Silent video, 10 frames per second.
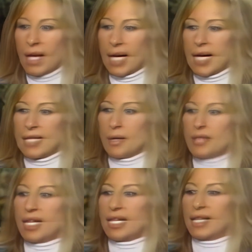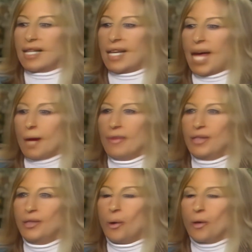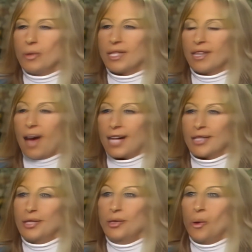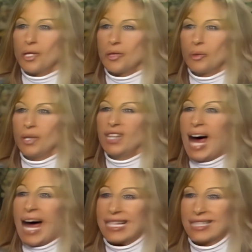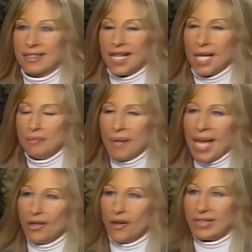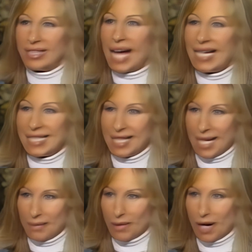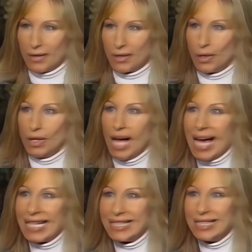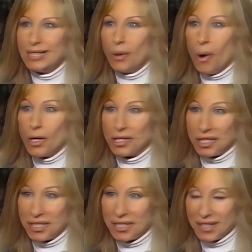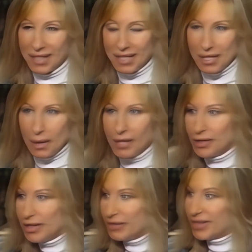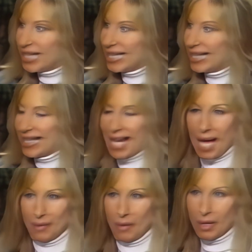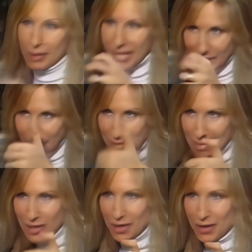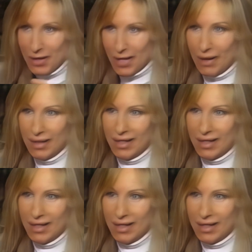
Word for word: and as I was getting in the cab, the door was locked. The doors were locked. They had paid off the taxi cab driver to lock the doors. So I couldn't even get in the cab while they were taking my pictures, you know?